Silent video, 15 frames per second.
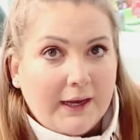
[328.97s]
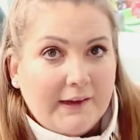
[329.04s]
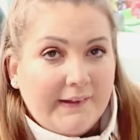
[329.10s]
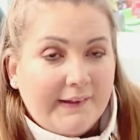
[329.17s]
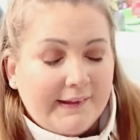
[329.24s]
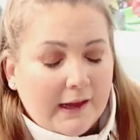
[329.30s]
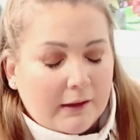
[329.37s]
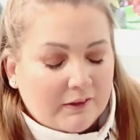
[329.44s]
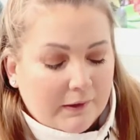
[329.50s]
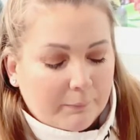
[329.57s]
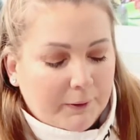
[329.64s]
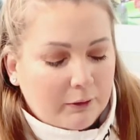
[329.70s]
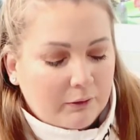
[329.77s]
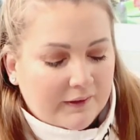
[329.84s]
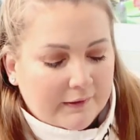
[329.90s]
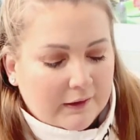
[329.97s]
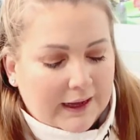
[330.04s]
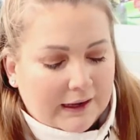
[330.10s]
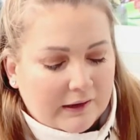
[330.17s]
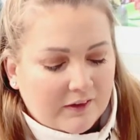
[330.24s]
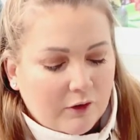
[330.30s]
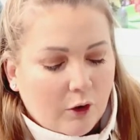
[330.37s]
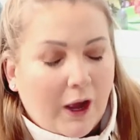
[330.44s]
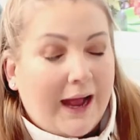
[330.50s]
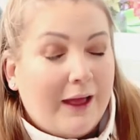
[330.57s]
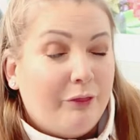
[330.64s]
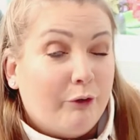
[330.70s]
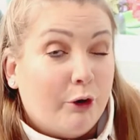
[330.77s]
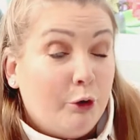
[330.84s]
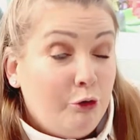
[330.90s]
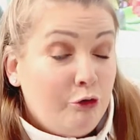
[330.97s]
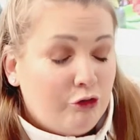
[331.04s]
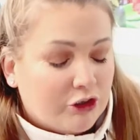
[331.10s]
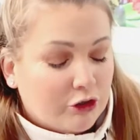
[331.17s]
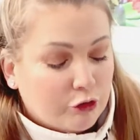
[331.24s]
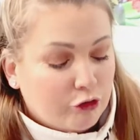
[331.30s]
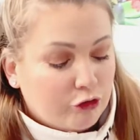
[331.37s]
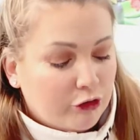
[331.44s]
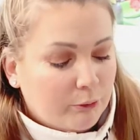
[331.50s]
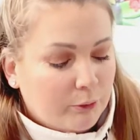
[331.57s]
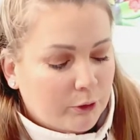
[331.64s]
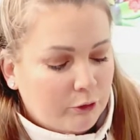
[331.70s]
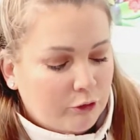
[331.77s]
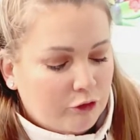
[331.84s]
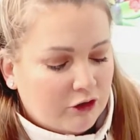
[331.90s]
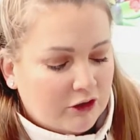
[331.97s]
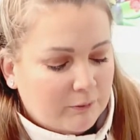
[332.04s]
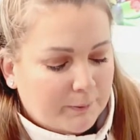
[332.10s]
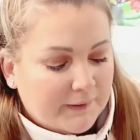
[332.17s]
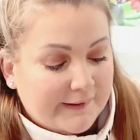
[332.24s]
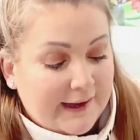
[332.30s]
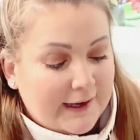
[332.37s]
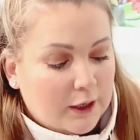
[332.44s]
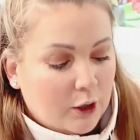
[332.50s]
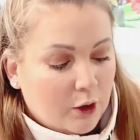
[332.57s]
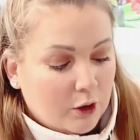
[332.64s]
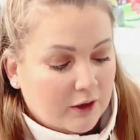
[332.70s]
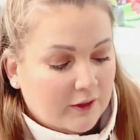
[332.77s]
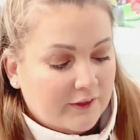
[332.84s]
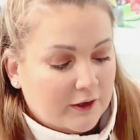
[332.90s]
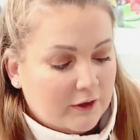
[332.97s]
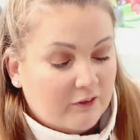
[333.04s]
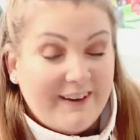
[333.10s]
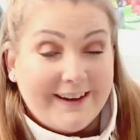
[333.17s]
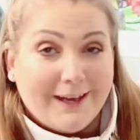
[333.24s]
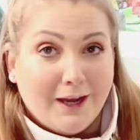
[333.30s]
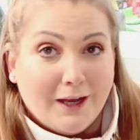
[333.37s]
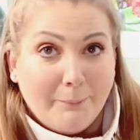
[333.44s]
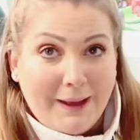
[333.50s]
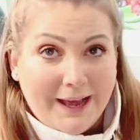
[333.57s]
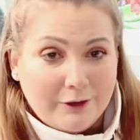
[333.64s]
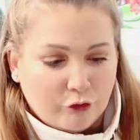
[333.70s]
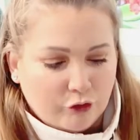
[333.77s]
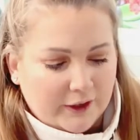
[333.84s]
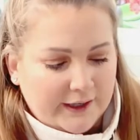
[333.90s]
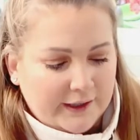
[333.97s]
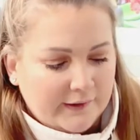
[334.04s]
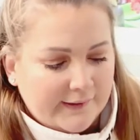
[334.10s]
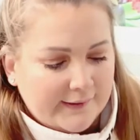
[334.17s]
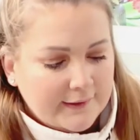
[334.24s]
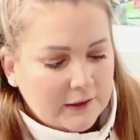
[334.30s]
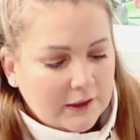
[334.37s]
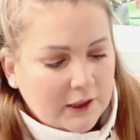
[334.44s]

is supposed to last either 100 or 200% longer than the regular batteries.